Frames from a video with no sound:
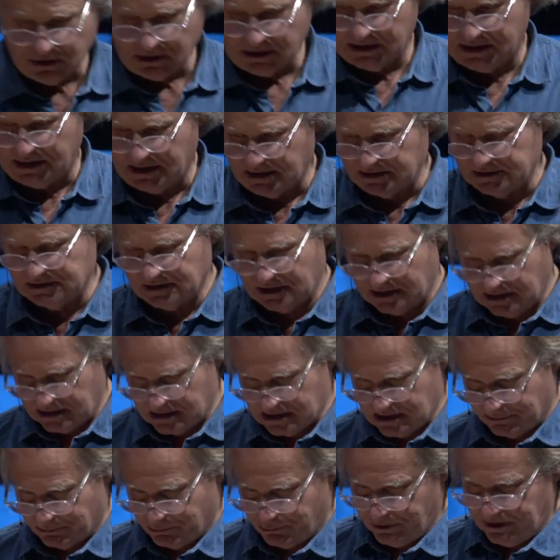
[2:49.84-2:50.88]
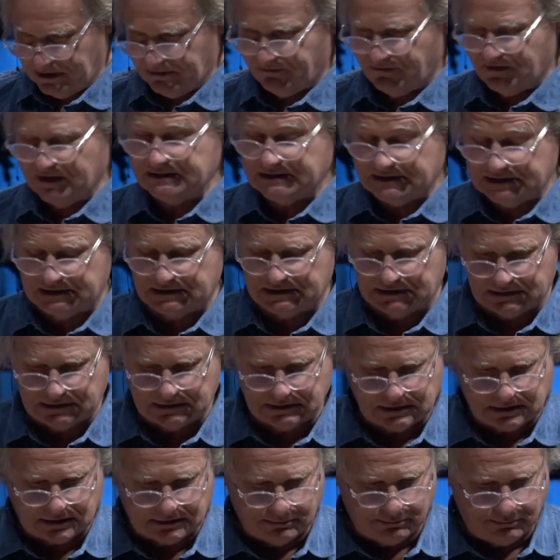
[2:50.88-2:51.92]
the kids, I ended up
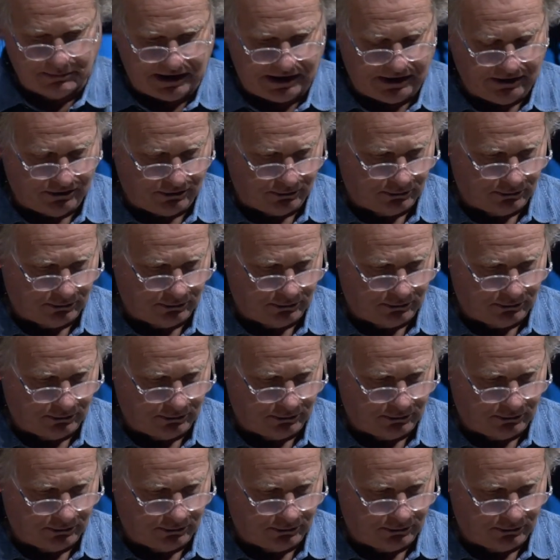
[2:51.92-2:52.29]
revisiting many of the